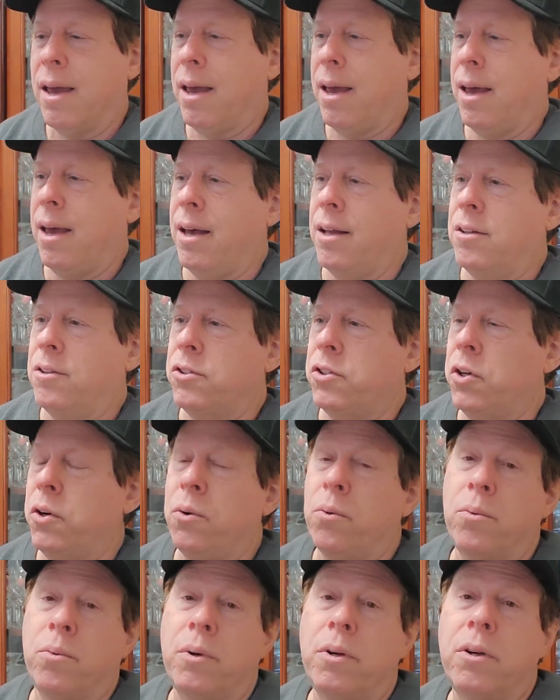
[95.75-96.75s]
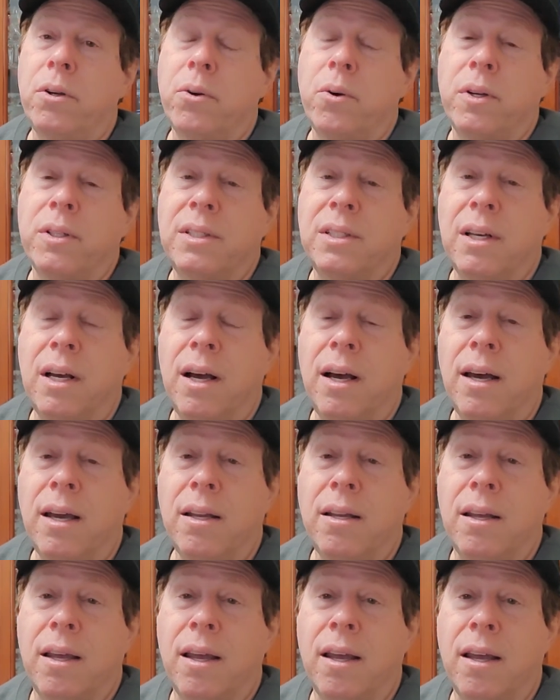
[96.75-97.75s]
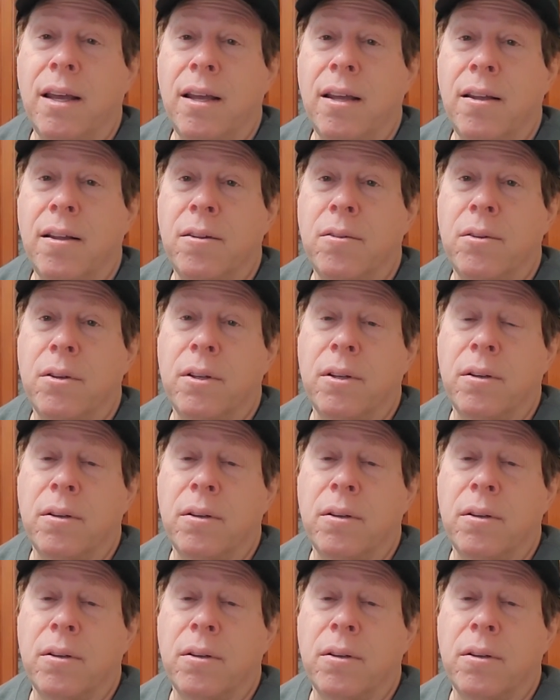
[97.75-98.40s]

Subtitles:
and so we're gonna go outside and